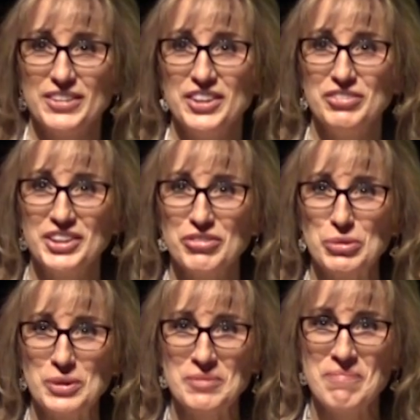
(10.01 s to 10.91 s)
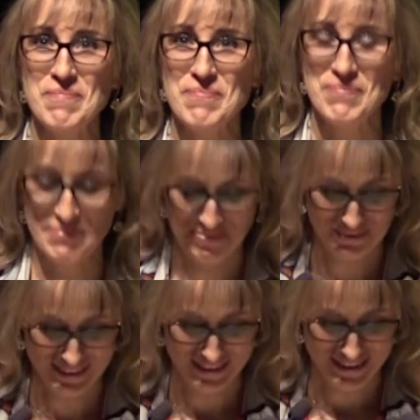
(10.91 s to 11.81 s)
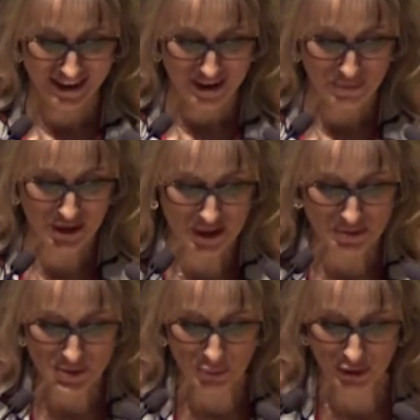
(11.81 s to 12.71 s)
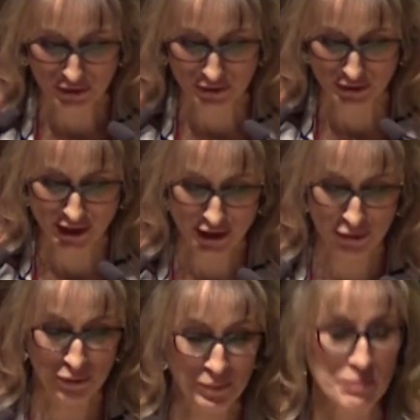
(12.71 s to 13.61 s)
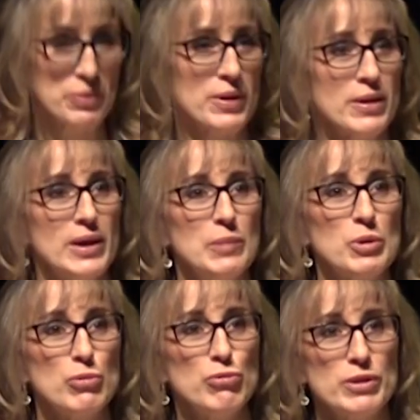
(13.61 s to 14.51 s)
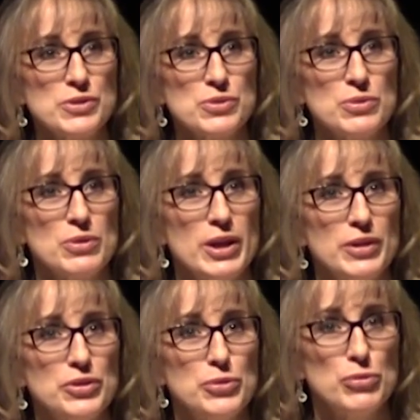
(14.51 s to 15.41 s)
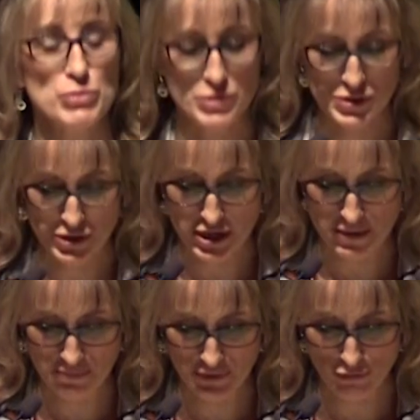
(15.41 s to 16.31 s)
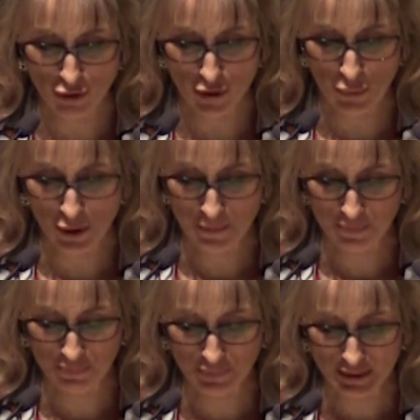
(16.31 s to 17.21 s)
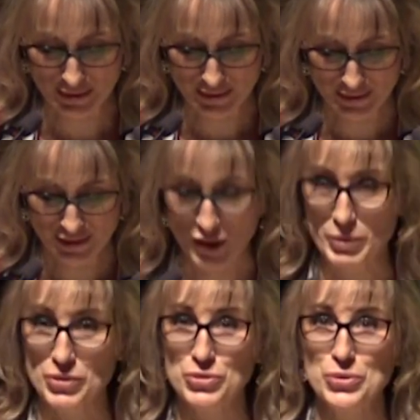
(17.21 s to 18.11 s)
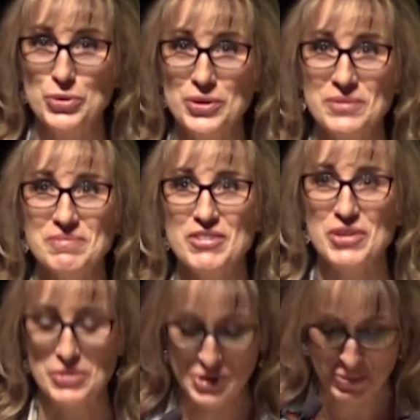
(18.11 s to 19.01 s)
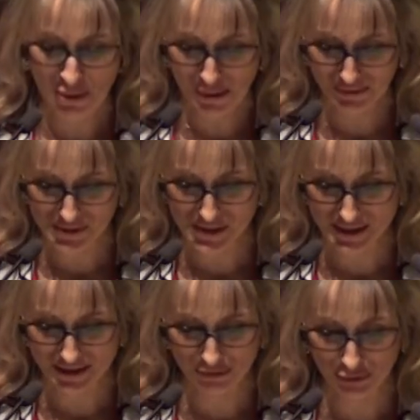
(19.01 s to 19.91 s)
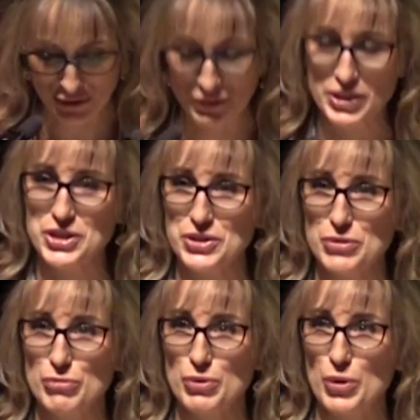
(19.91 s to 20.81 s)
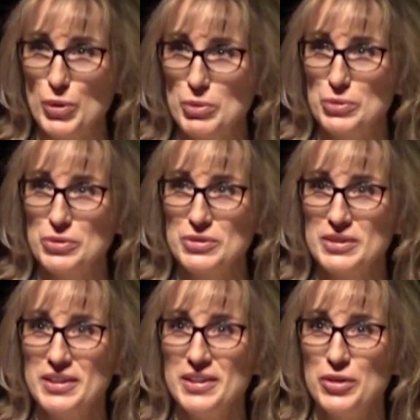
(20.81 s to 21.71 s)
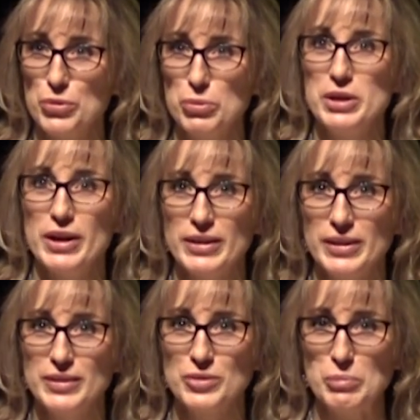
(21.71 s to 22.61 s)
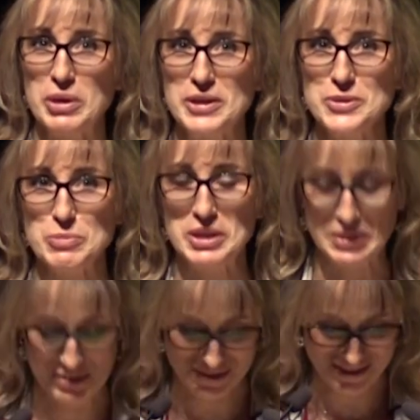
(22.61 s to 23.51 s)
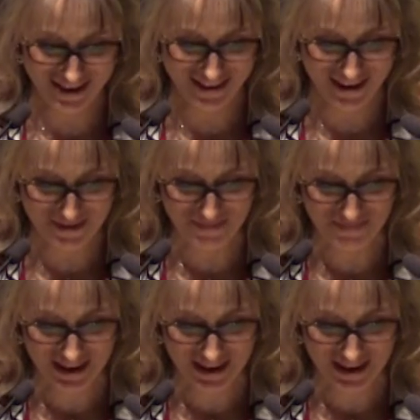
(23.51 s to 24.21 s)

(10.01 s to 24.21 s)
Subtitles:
Good evening, everyone. My name is Monica Gattinger. I'm a professor at the University of Ottawa. I've been a student of energy policy and regulation for almost 3 decades. It pains me to say that.